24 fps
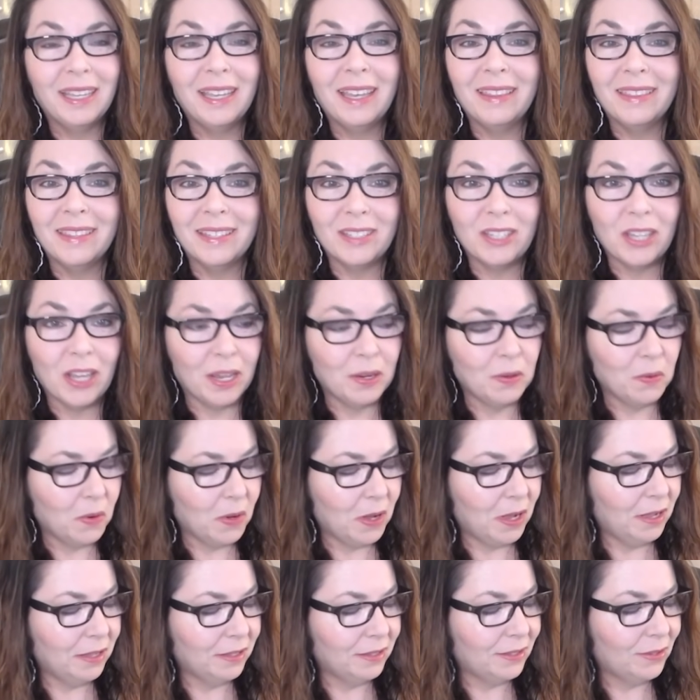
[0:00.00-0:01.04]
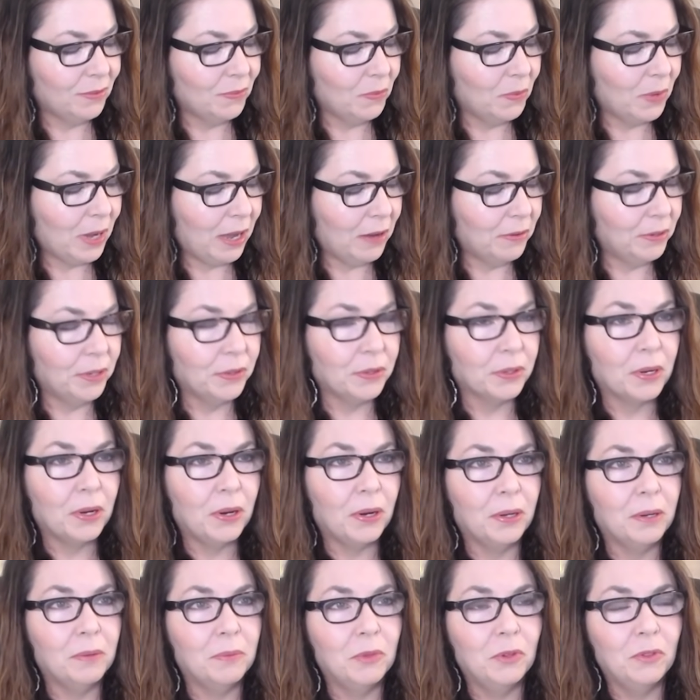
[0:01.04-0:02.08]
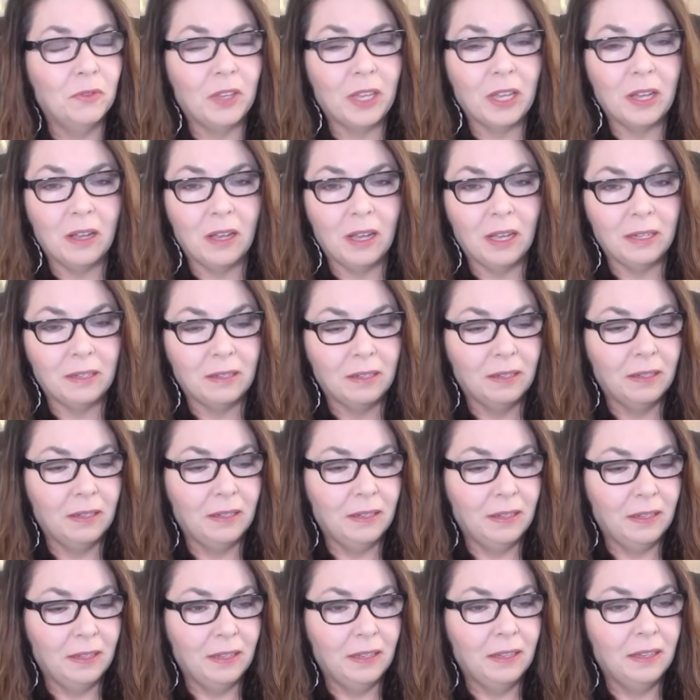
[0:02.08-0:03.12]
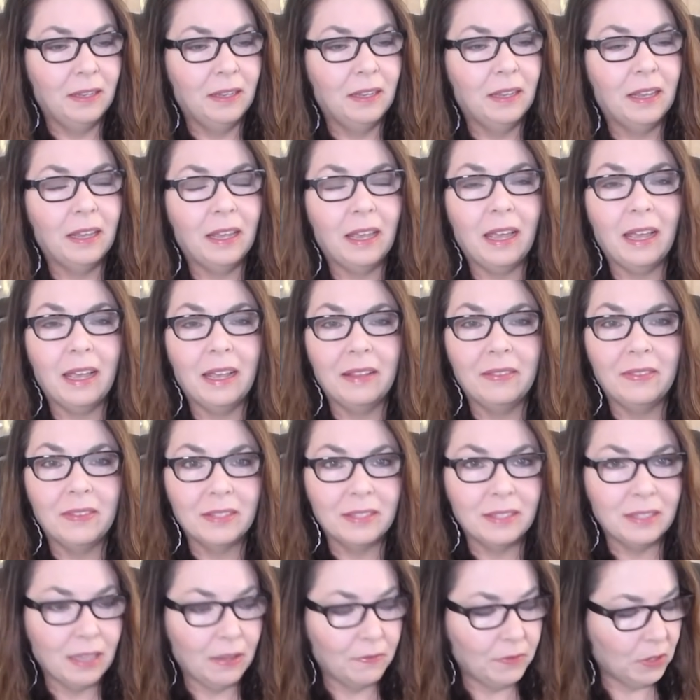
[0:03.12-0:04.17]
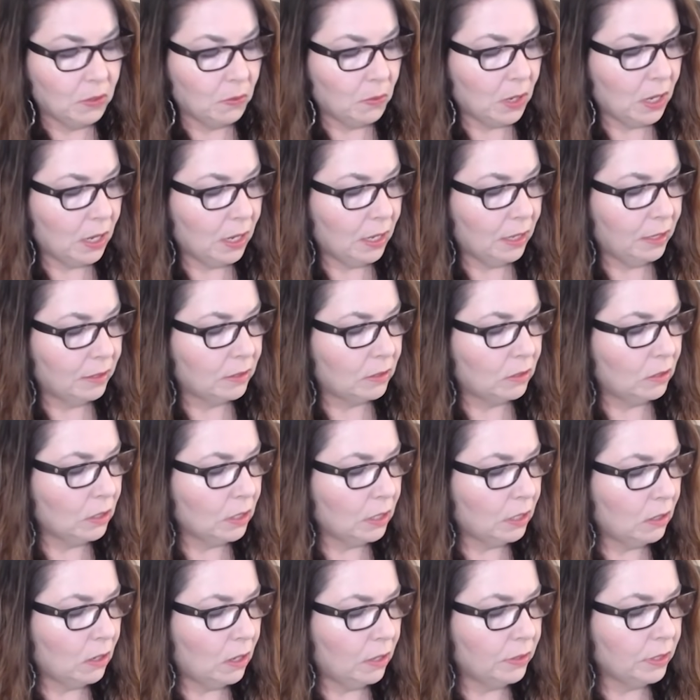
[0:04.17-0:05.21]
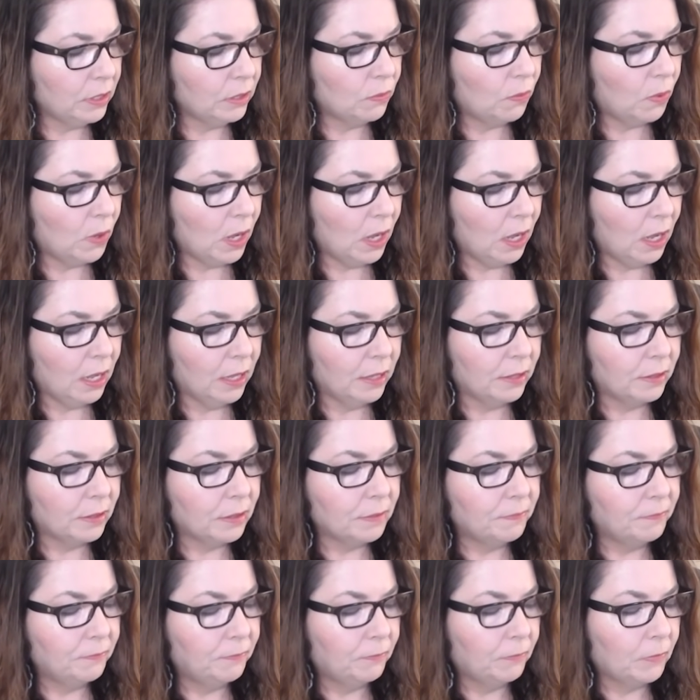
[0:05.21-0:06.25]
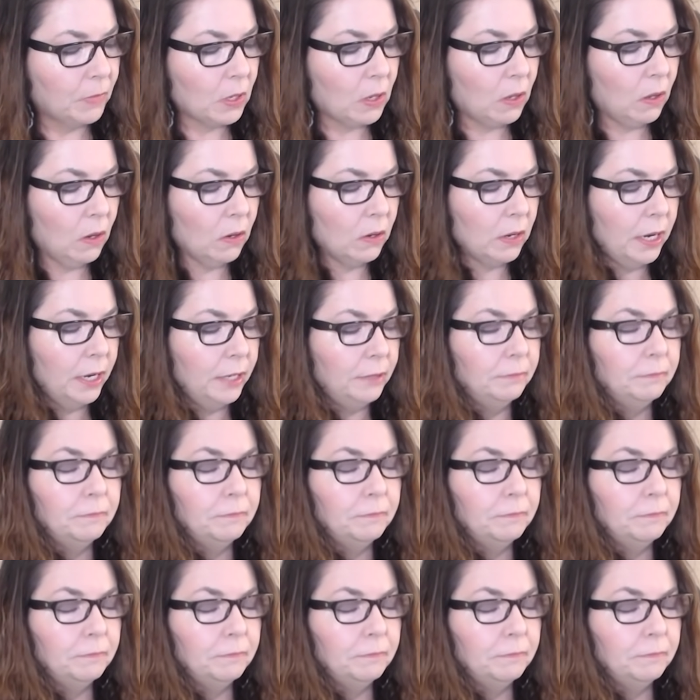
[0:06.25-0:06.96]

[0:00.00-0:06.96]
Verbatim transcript: The 10 of Wands. Wow, another card of moving on. And the 7 of Wands. Look at all these wands. All right.